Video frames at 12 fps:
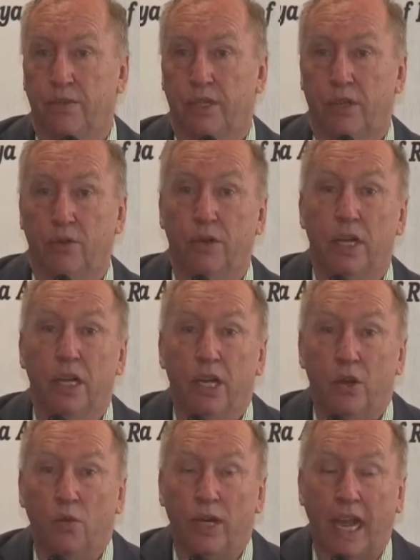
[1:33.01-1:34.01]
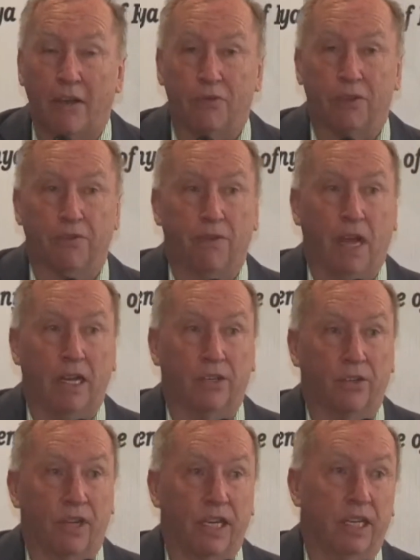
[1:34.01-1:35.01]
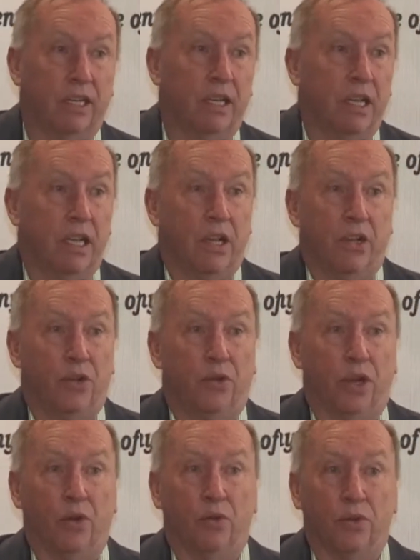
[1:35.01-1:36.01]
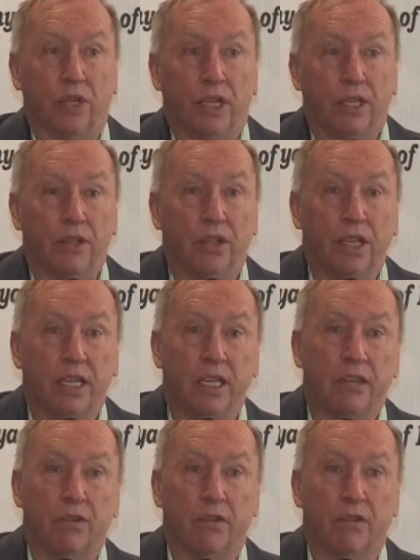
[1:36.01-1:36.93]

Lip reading: So we have to factor in, the